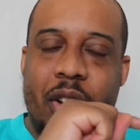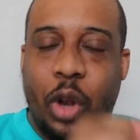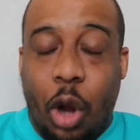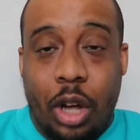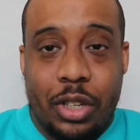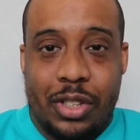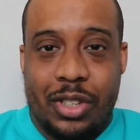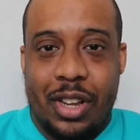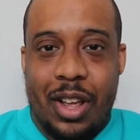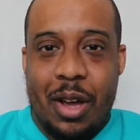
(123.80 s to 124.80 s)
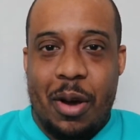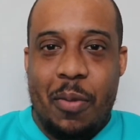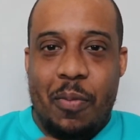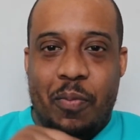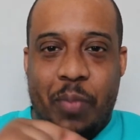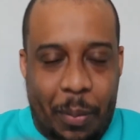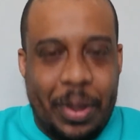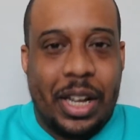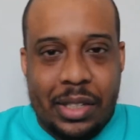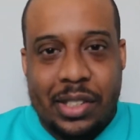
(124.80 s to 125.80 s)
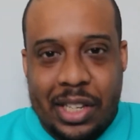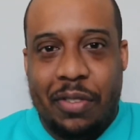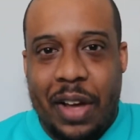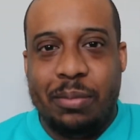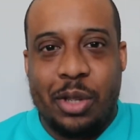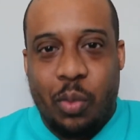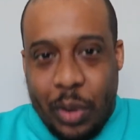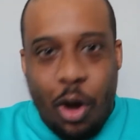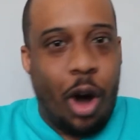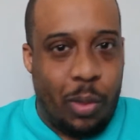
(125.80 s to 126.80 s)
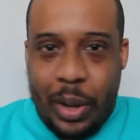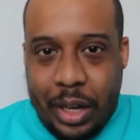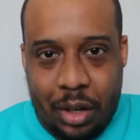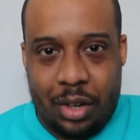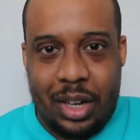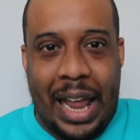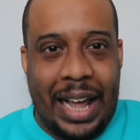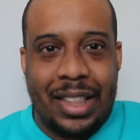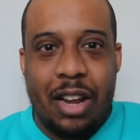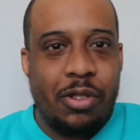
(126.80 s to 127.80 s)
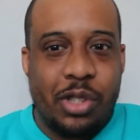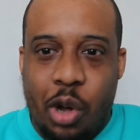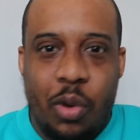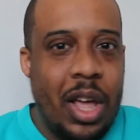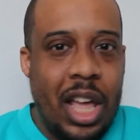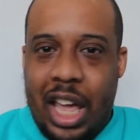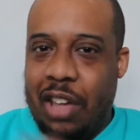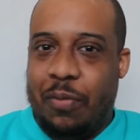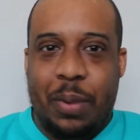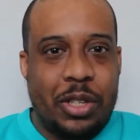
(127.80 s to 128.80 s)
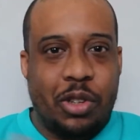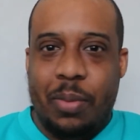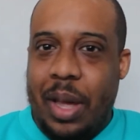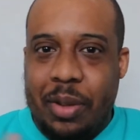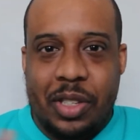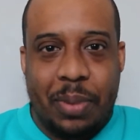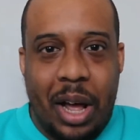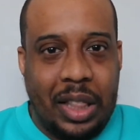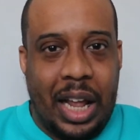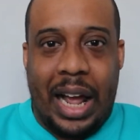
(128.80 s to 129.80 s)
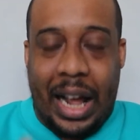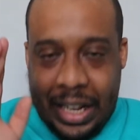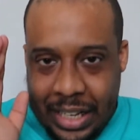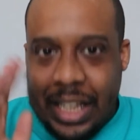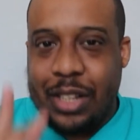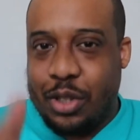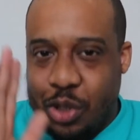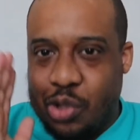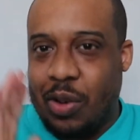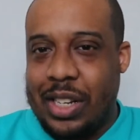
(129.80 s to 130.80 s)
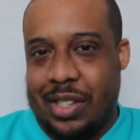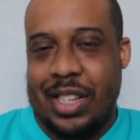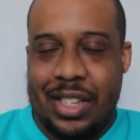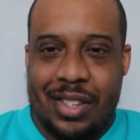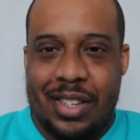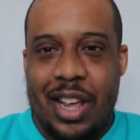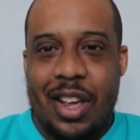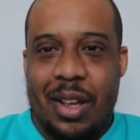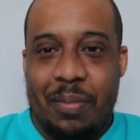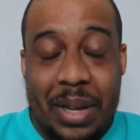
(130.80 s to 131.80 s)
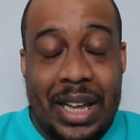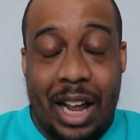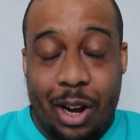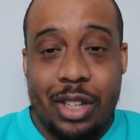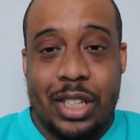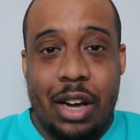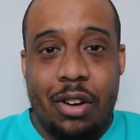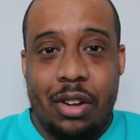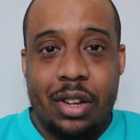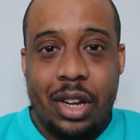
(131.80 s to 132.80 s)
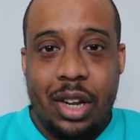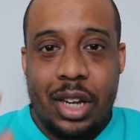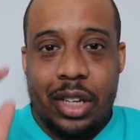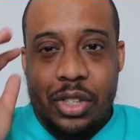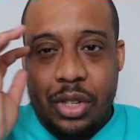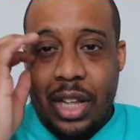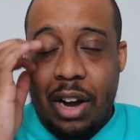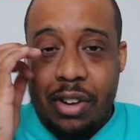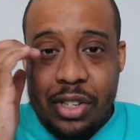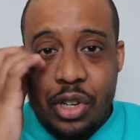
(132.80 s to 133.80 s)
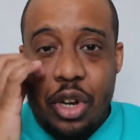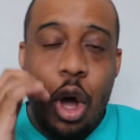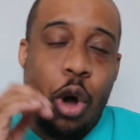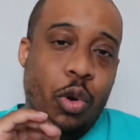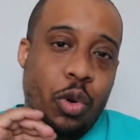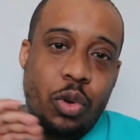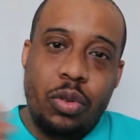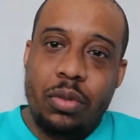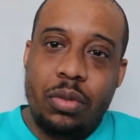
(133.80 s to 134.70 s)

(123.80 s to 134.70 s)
loss, but because it's Southampton. We got to win. Like there is no ifs, buts or maybes about that. I need to stress this, Mikel Arteta. So there is no